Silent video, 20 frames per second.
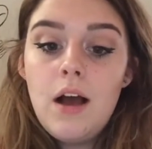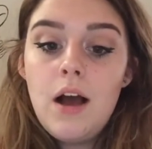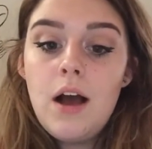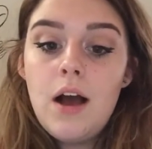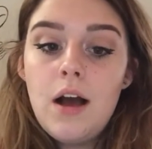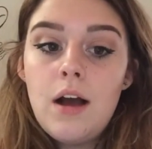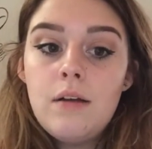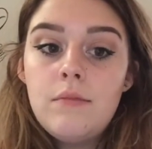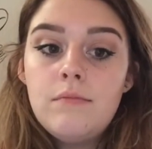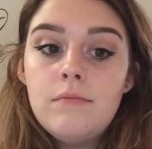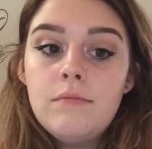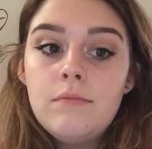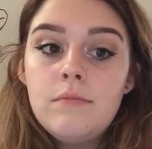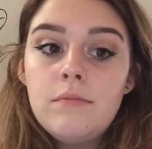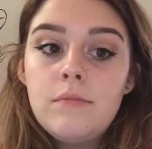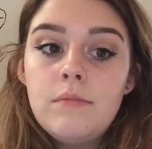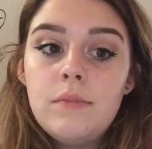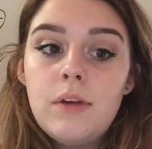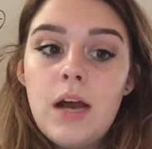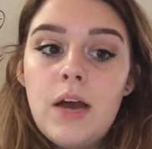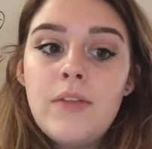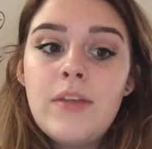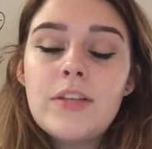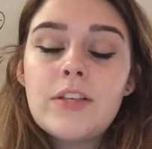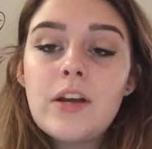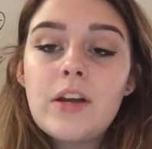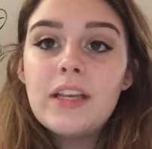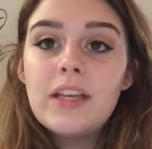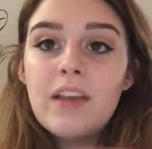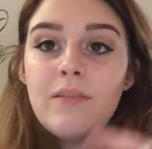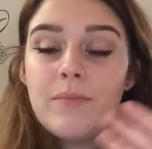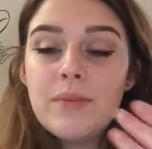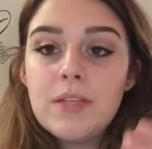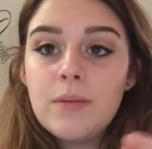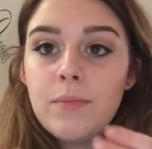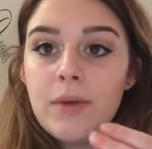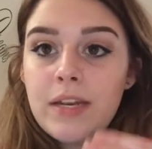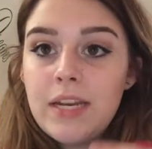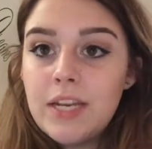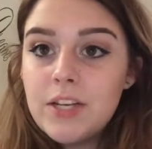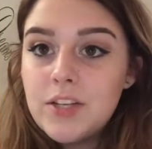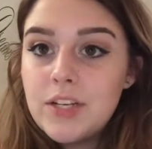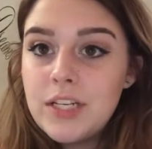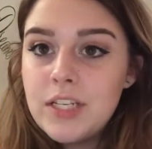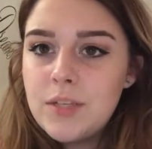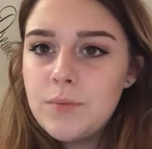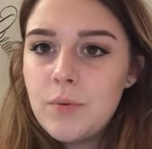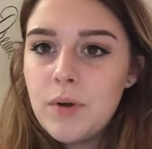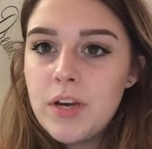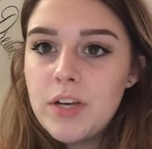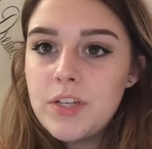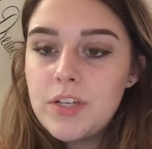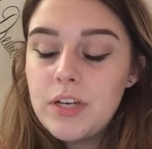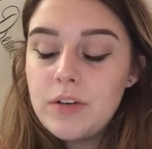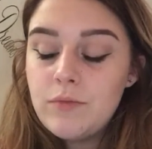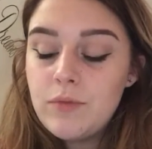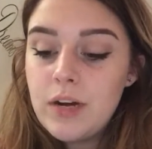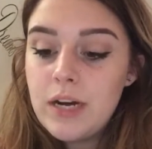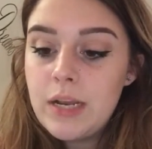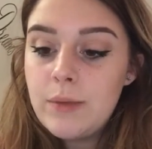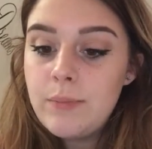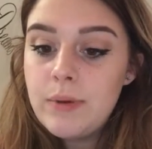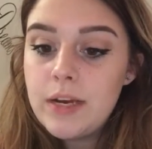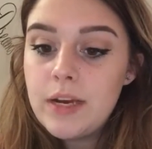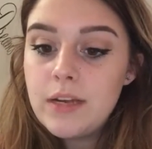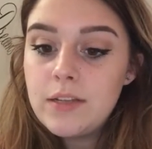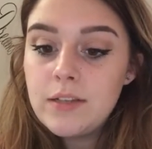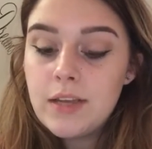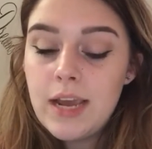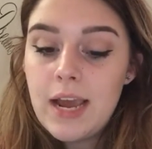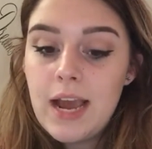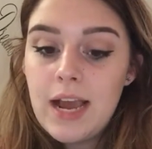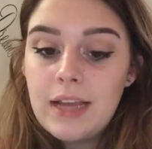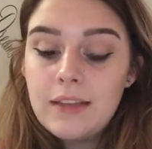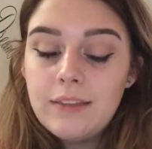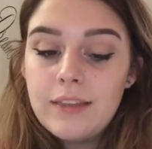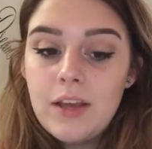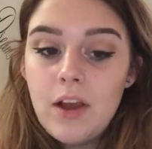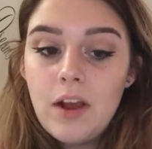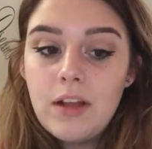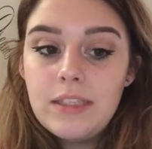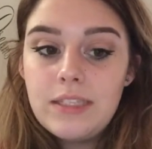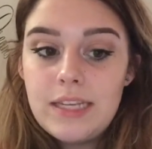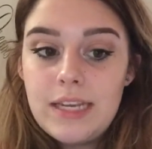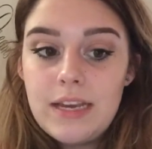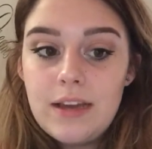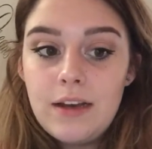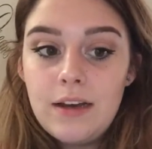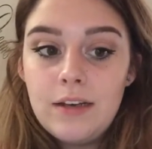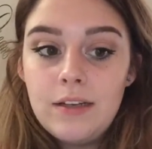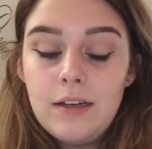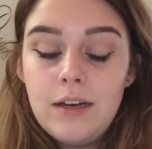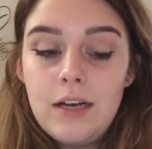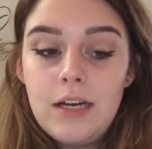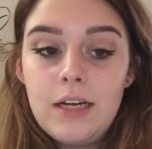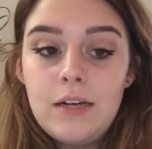And this gave me some initial inspiration, really, because I had the idea